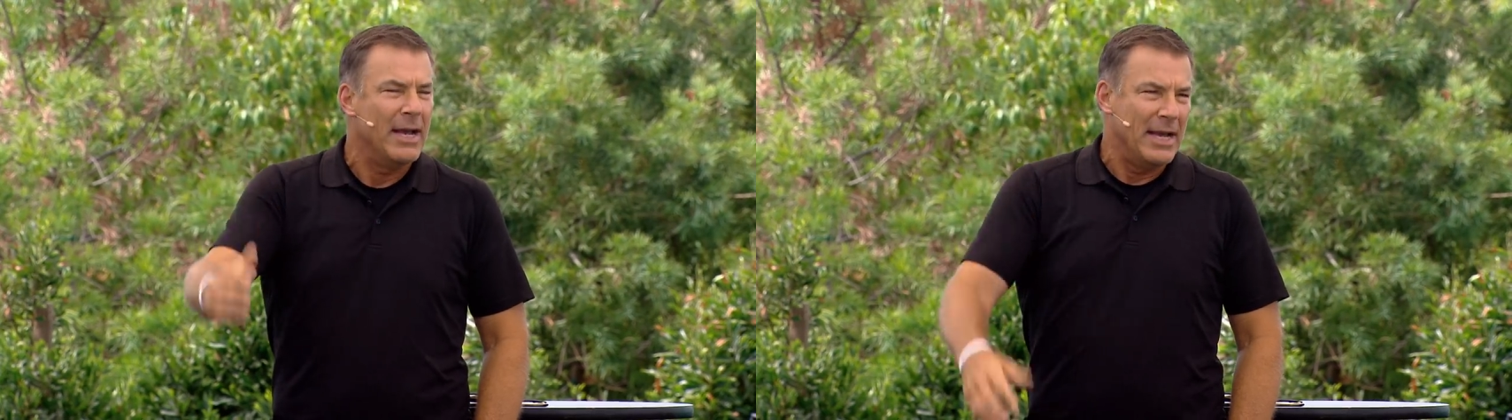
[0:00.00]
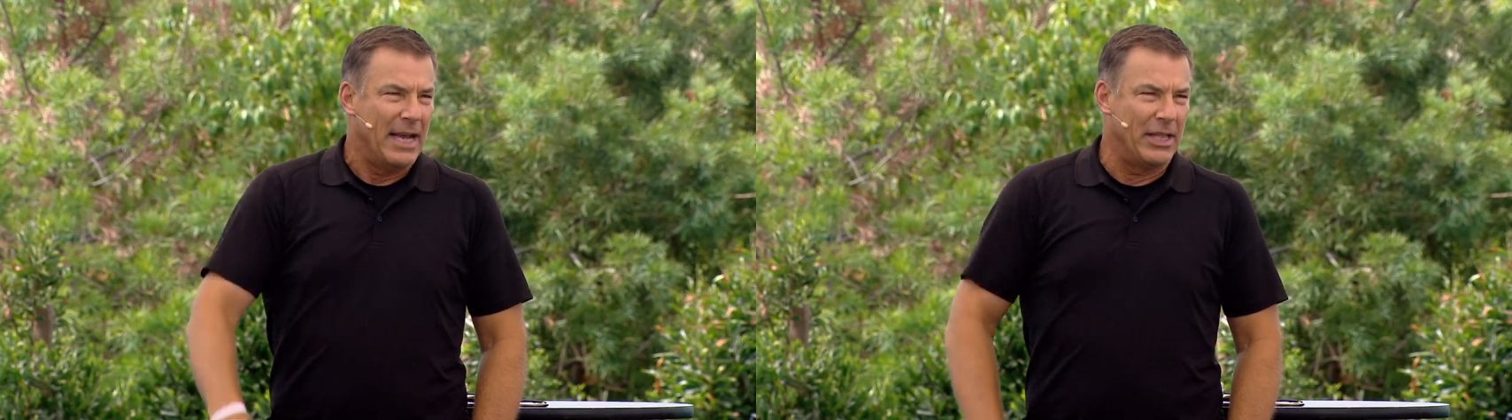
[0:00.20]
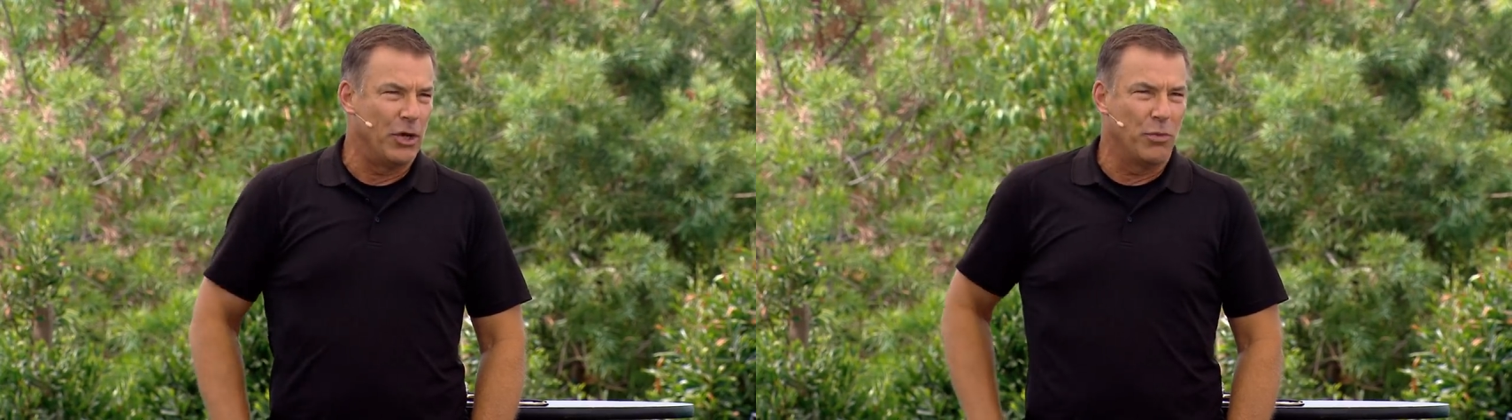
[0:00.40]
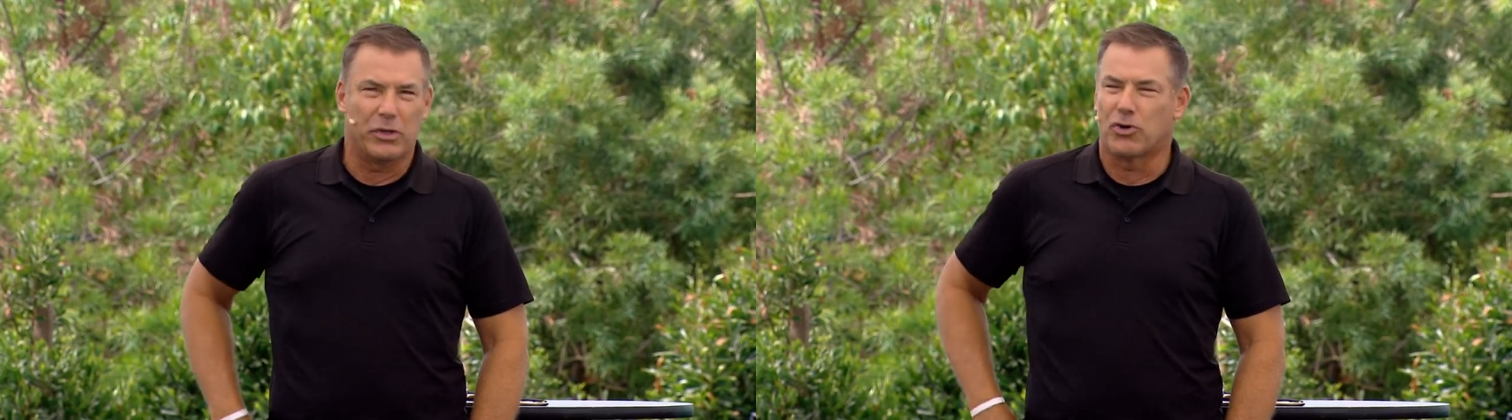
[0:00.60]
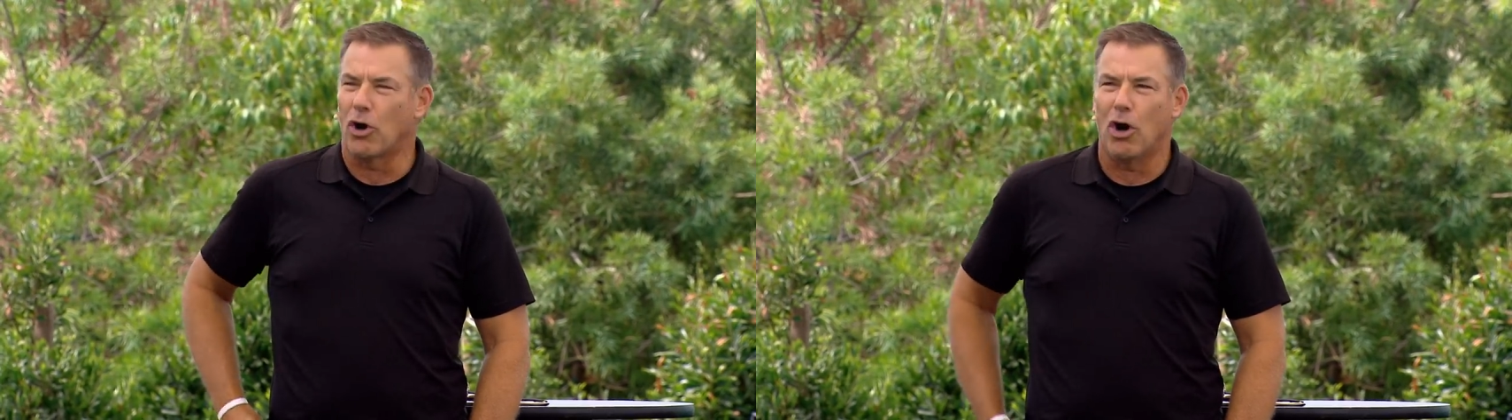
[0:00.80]
and then
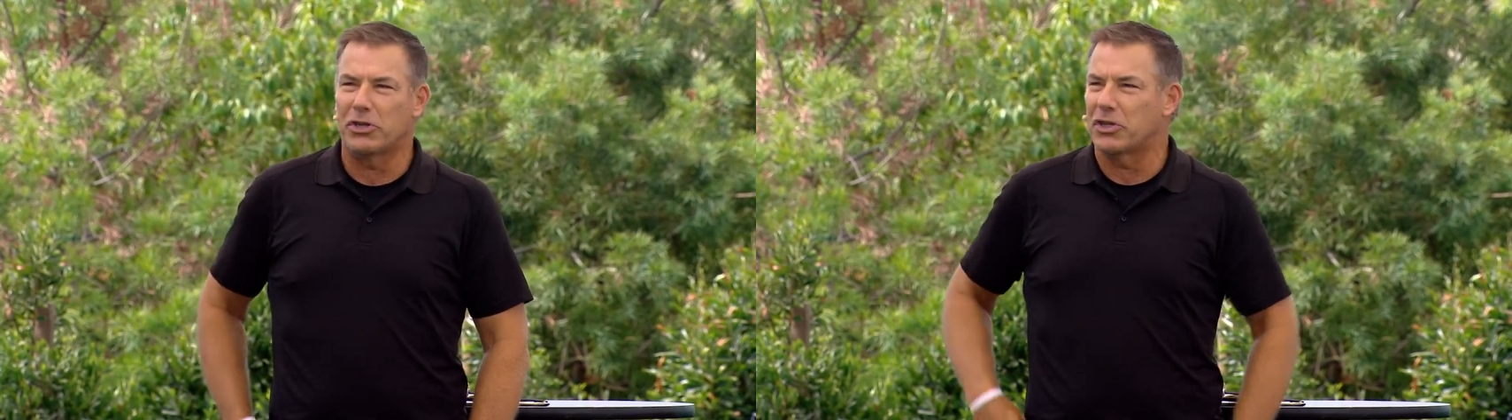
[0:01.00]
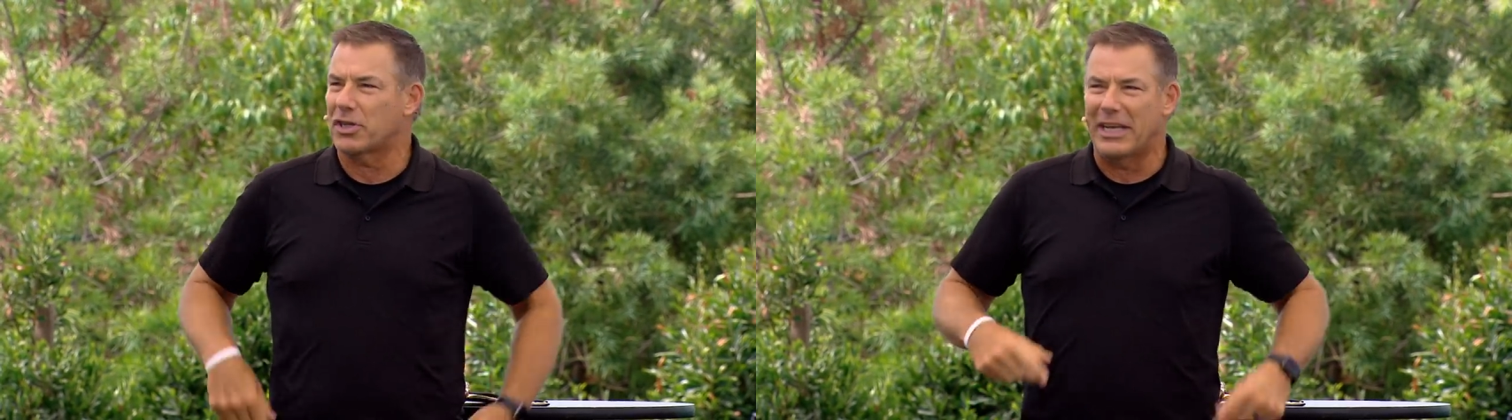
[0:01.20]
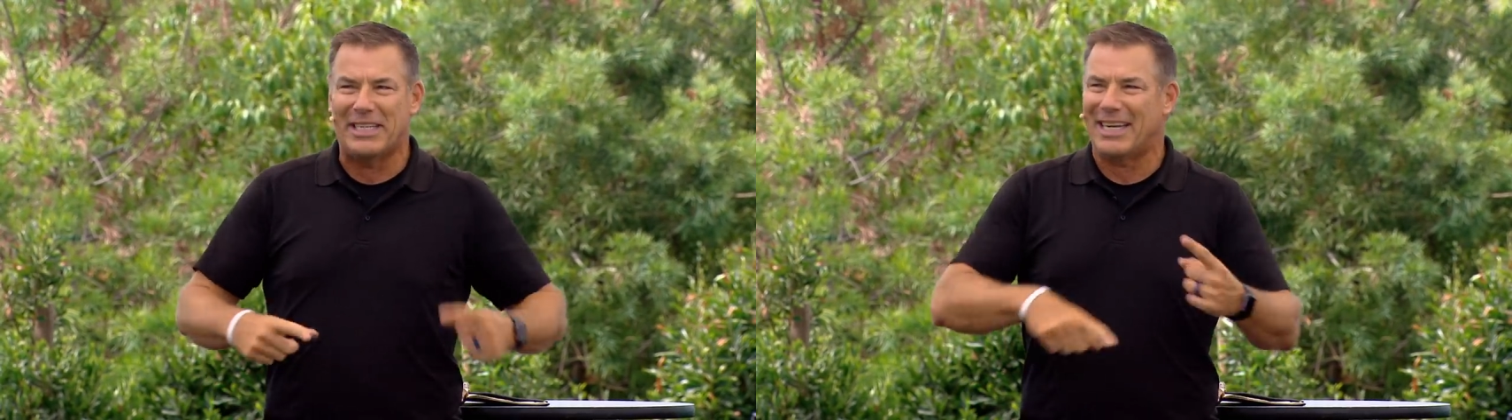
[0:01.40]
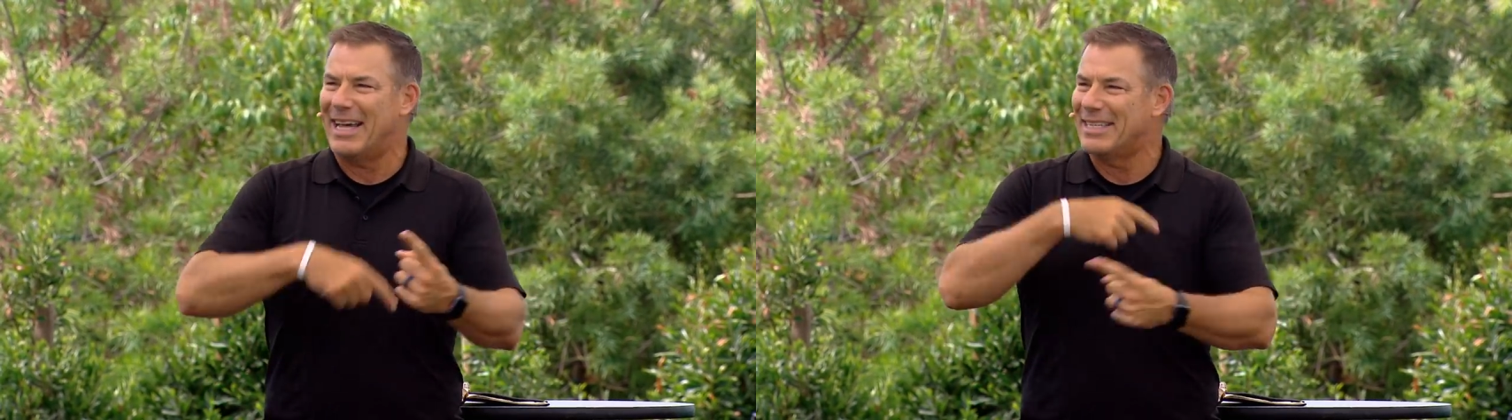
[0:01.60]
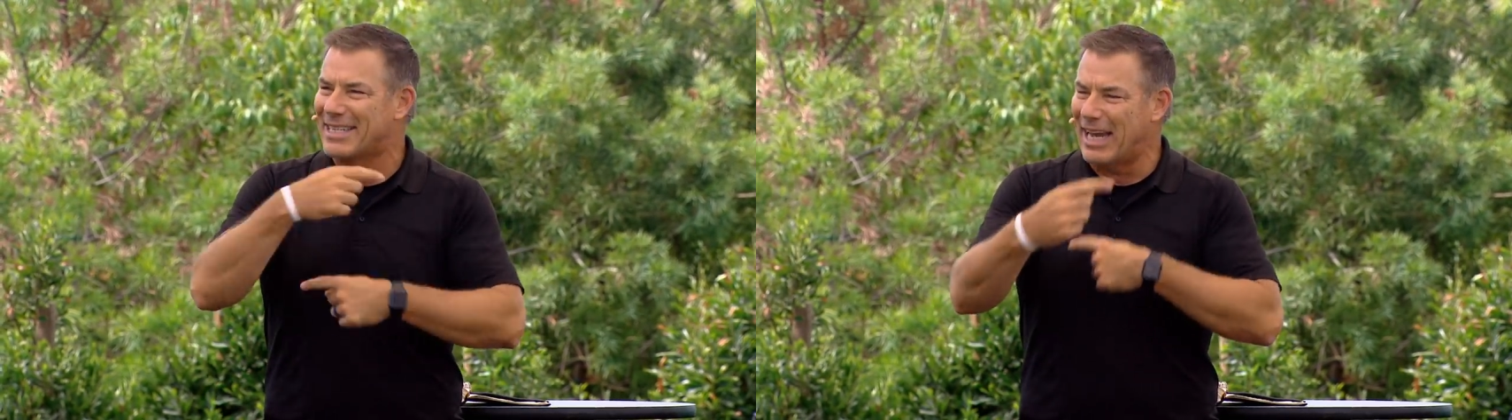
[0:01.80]
withdrawal just leads to
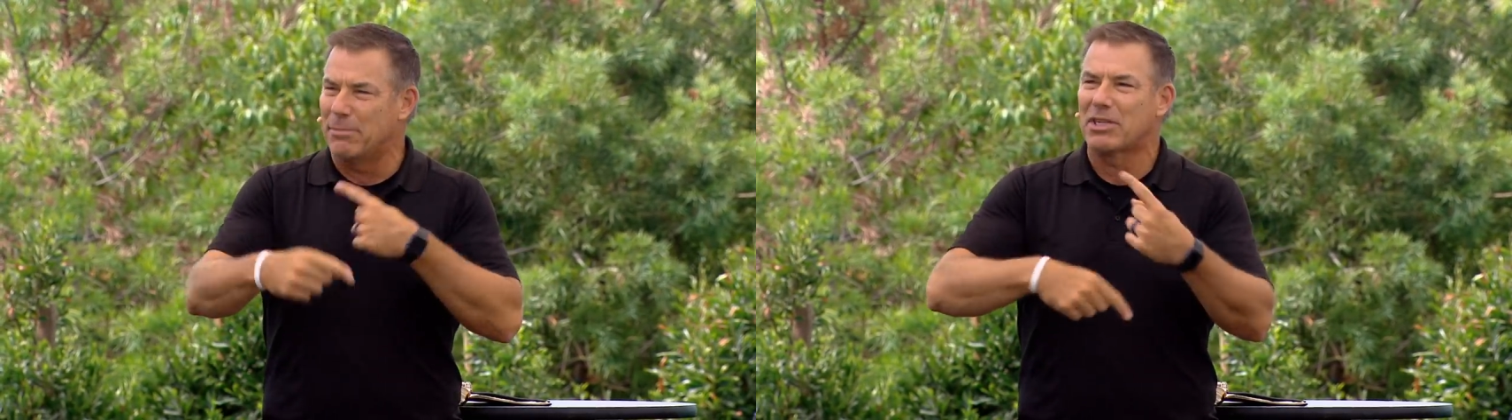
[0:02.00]
that same